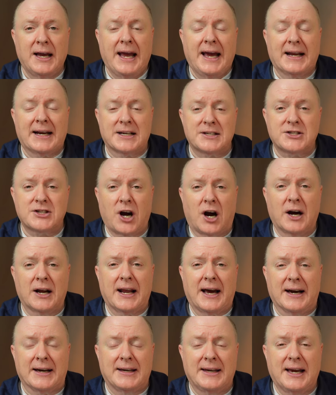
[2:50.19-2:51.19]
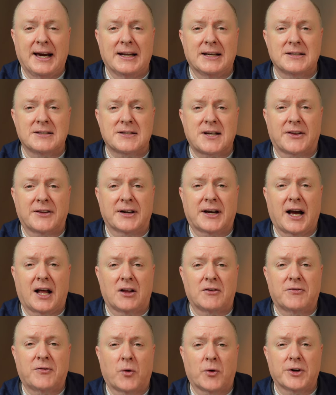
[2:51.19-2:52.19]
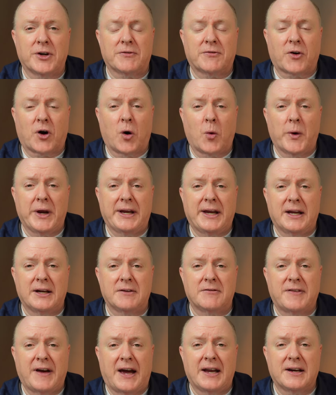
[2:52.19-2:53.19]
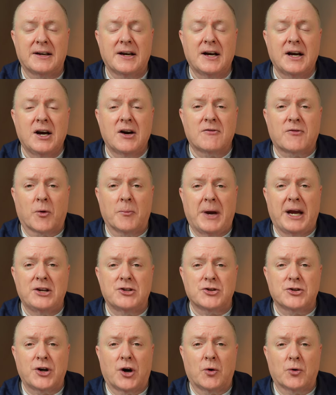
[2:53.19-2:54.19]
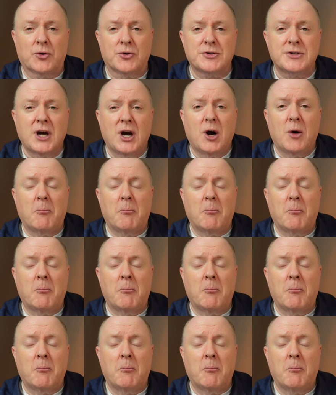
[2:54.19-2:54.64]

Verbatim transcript: And I saw it again in Southern California for our weekend event for major donors.